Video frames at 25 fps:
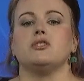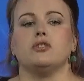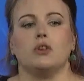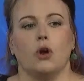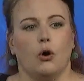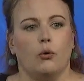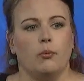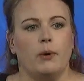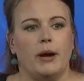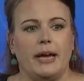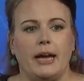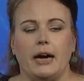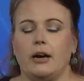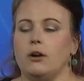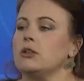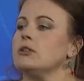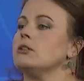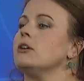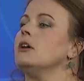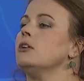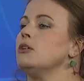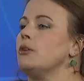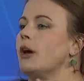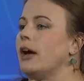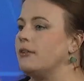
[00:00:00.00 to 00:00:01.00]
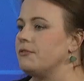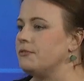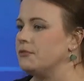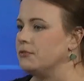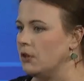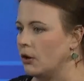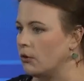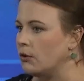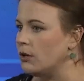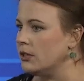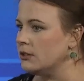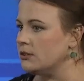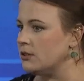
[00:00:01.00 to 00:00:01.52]
no way out. You have
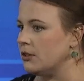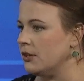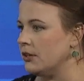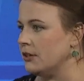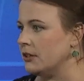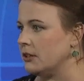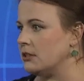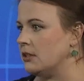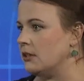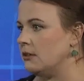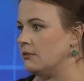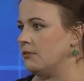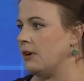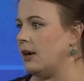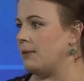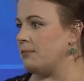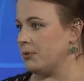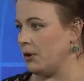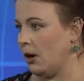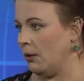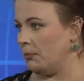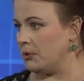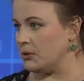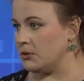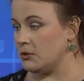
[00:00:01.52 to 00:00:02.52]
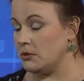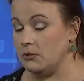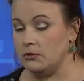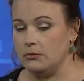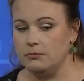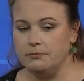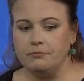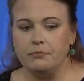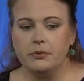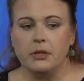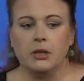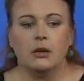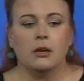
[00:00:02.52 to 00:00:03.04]
no alternative, I promise you.
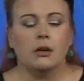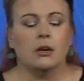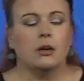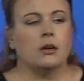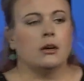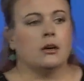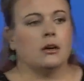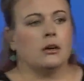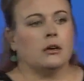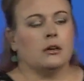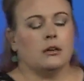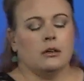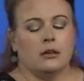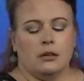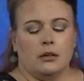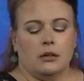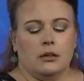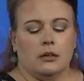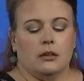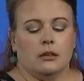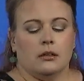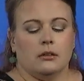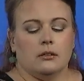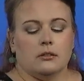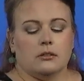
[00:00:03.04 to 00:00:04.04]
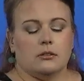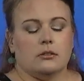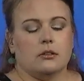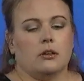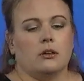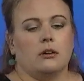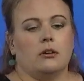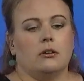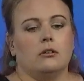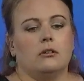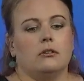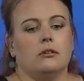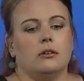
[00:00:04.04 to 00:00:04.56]

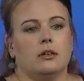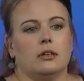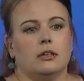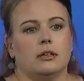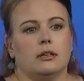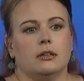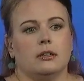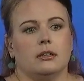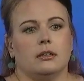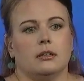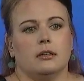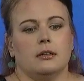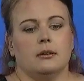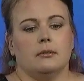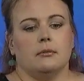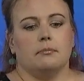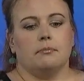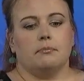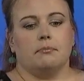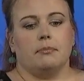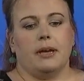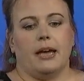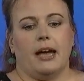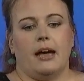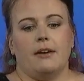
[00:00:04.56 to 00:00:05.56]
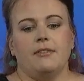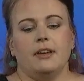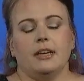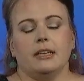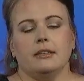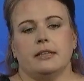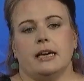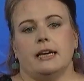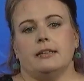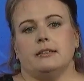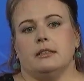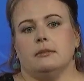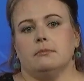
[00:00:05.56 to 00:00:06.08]
So having
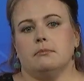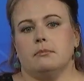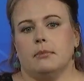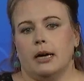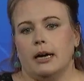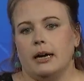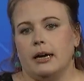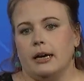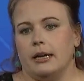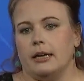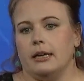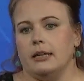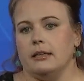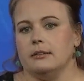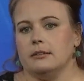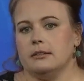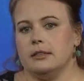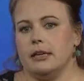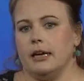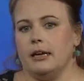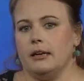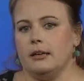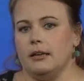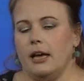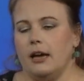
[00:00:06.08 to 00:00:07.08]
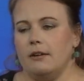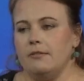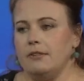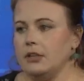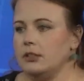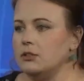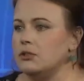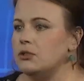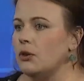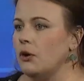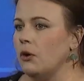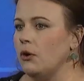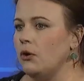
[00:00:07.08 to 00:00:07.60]
that in mind and having
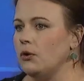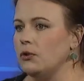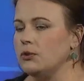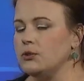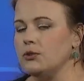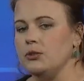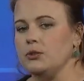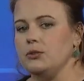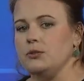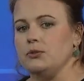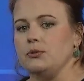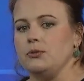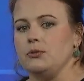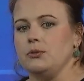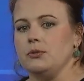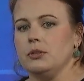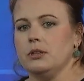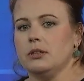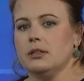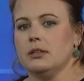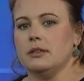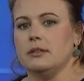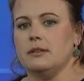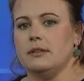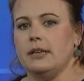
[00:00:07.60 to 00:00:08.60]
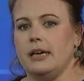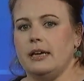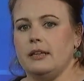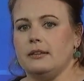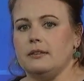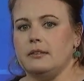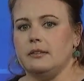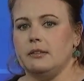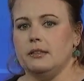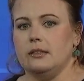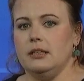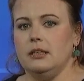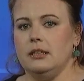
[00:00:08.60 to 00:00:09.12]
told you
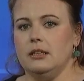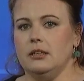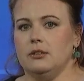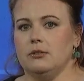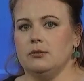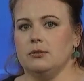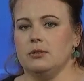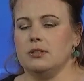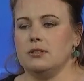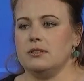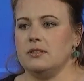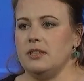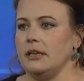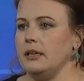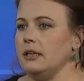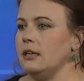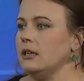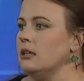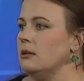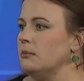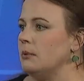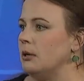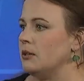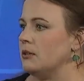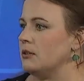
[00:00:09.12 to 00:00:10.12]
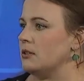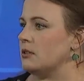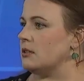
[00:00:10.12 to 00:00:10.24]
that the EU is thinking about the